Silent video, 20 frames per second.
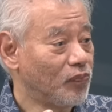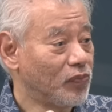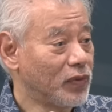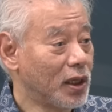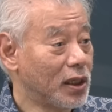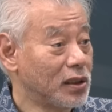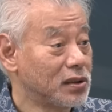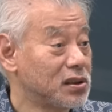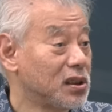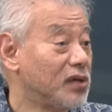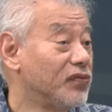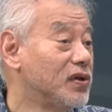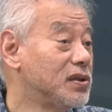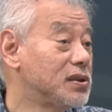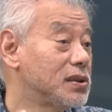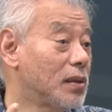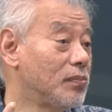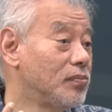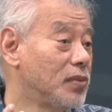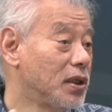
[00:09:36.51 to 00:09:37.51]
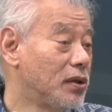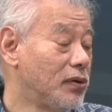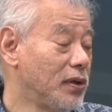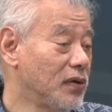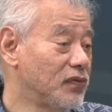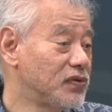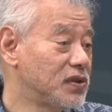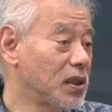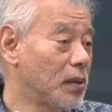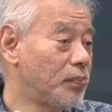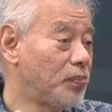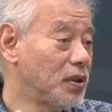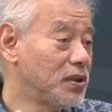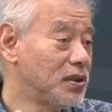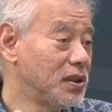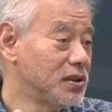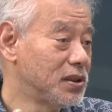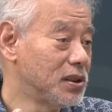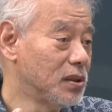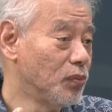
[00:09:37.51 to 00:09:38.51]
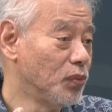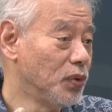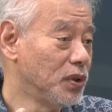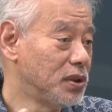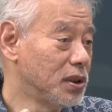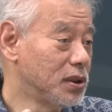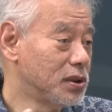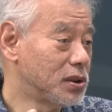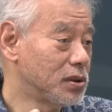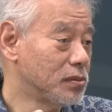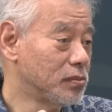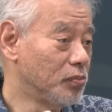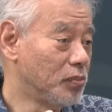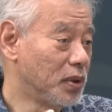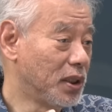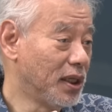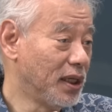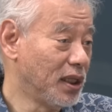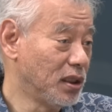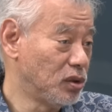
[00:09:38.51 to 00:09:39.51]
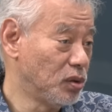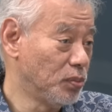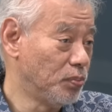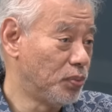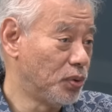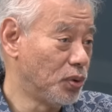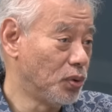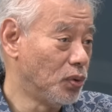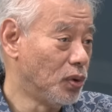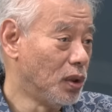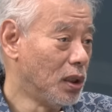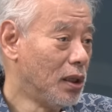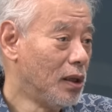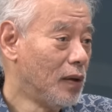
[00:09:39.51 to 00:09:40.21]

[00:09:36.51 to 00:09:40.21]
there's even some degree of separatism which is beginning to brew.